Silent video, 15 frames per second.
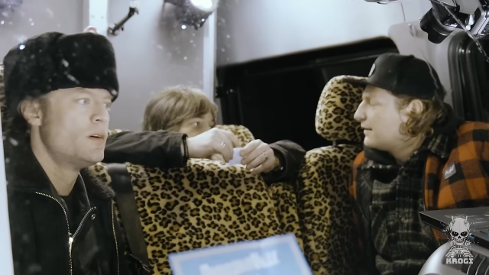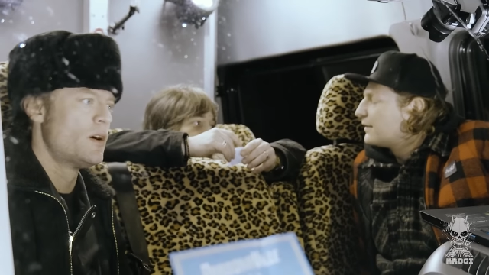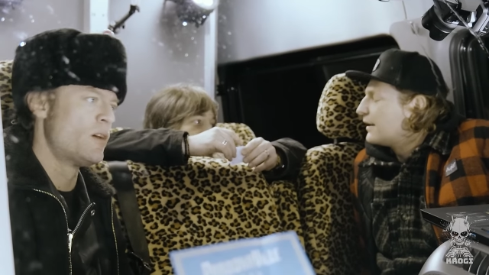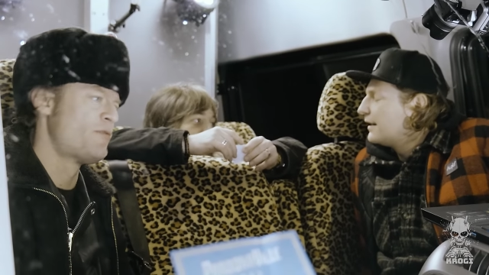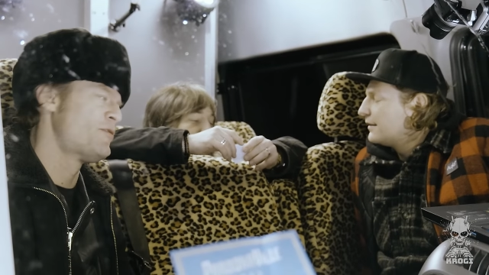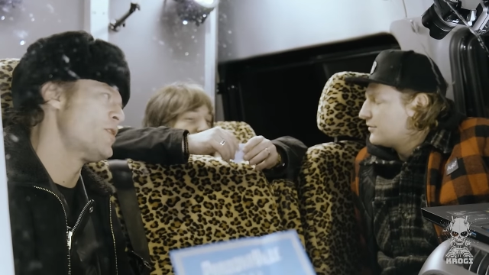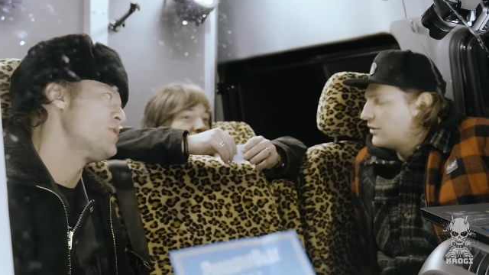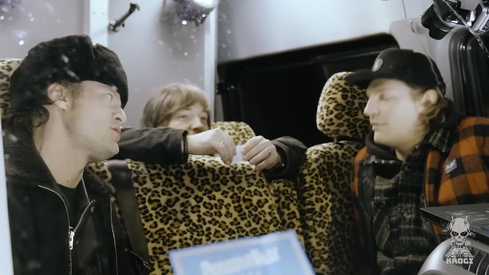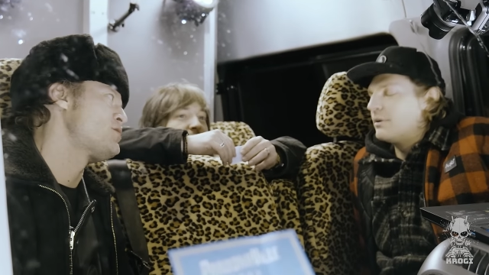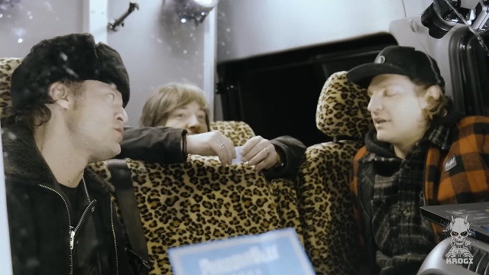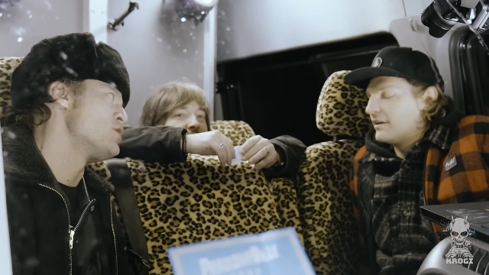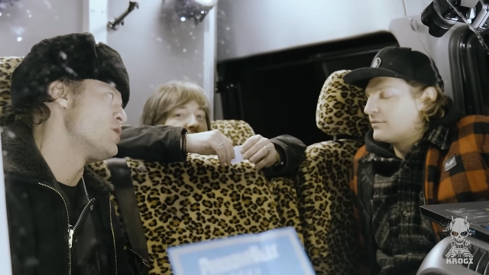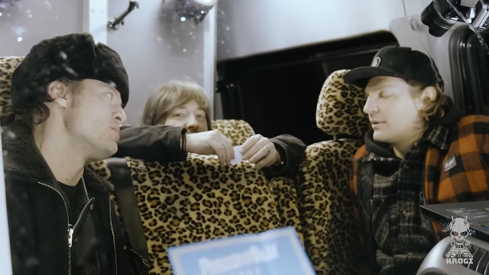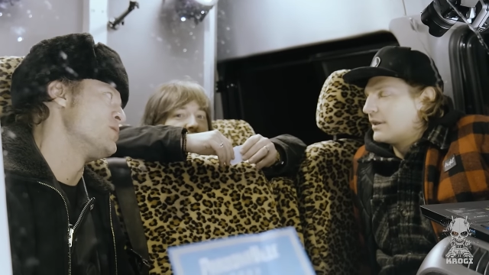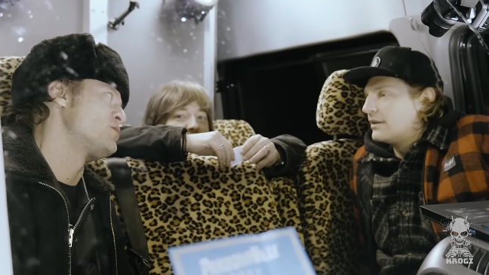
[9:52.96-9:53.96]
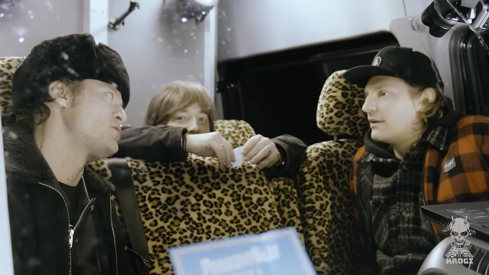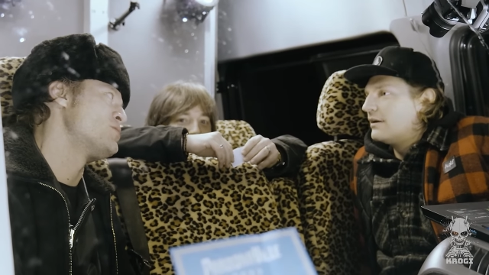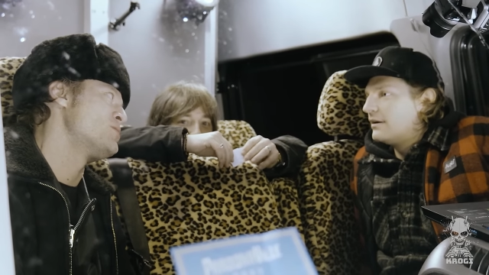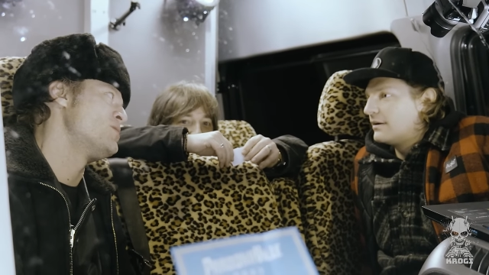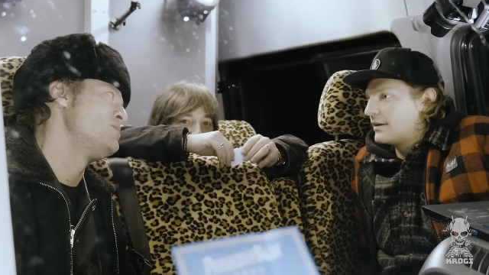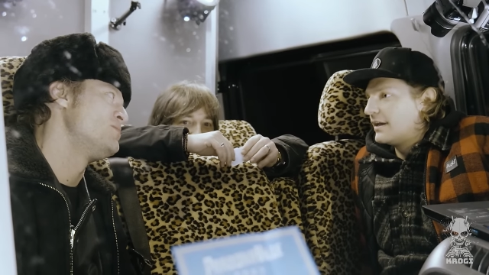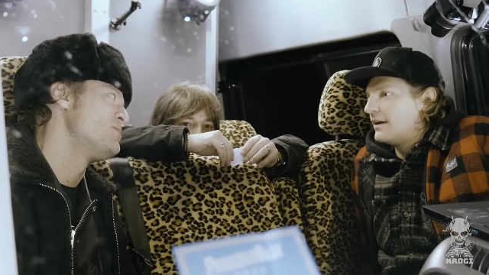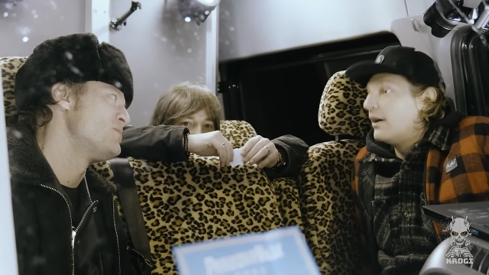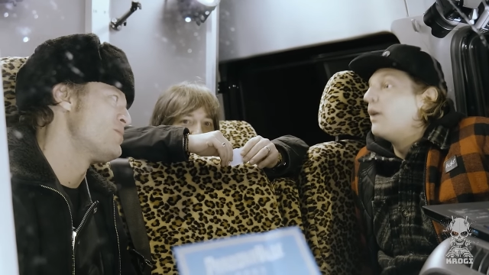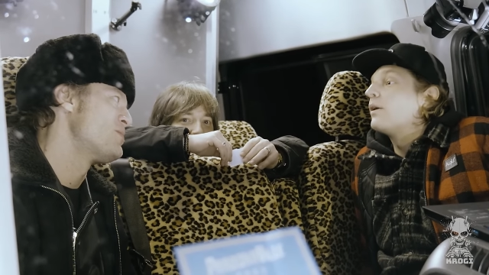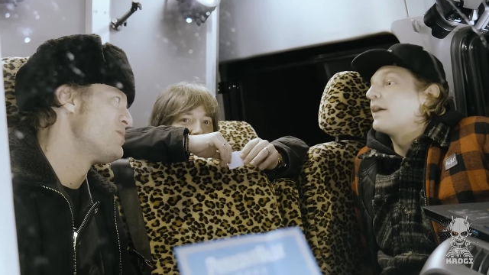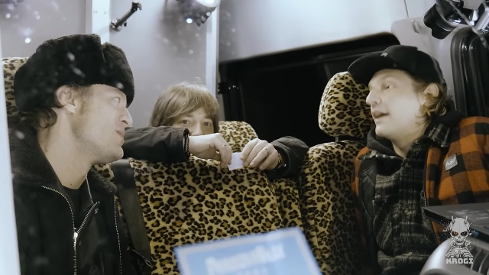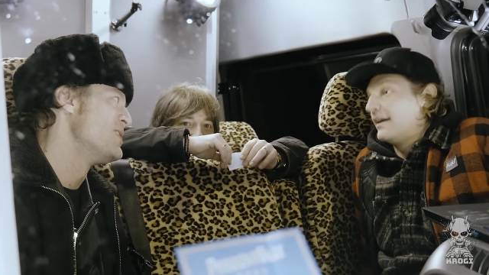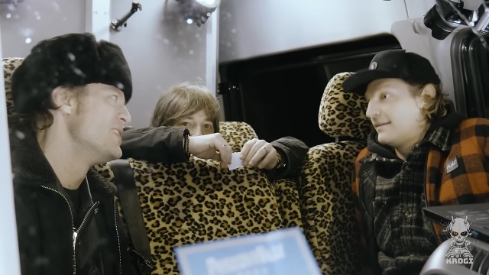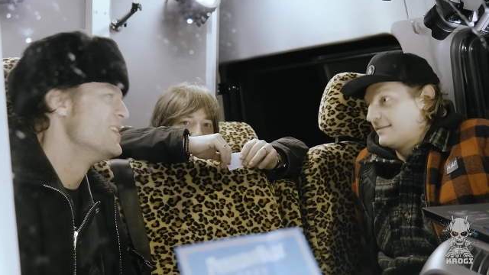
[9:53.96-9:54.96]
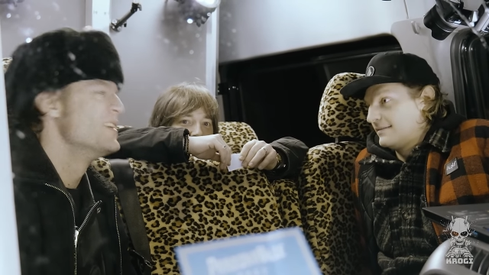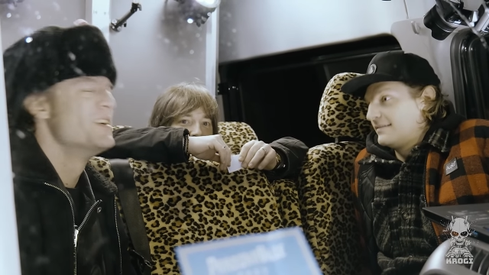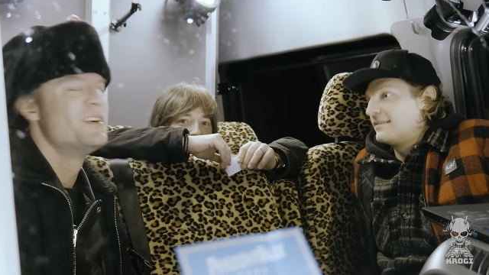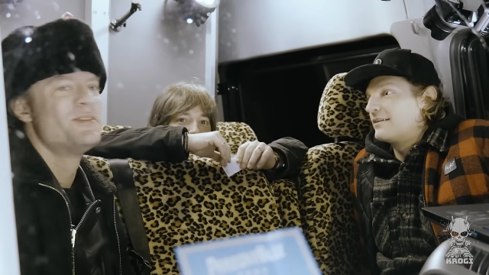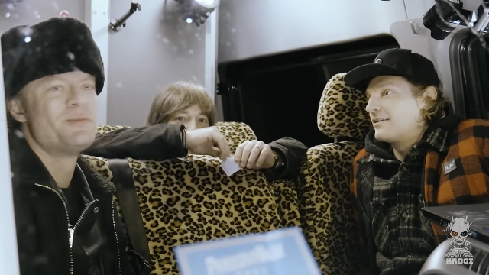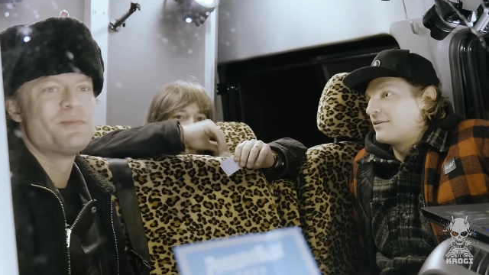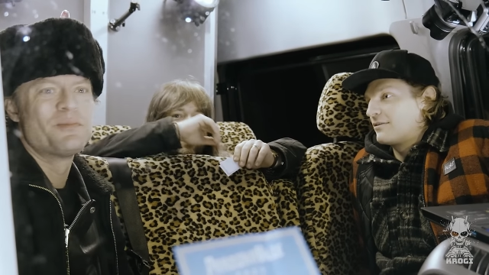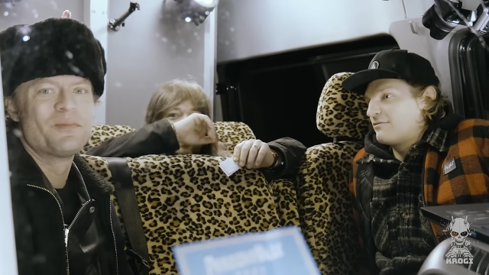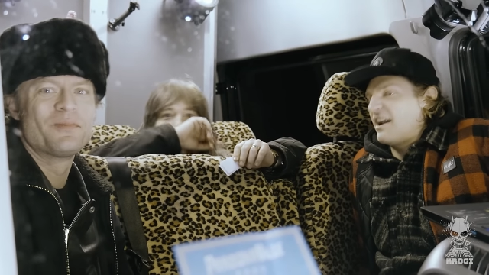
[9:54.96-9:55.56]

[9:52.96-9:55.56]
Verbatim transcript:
Speaker 1: Okay. Our first German tour. Okay, okay. First German tour.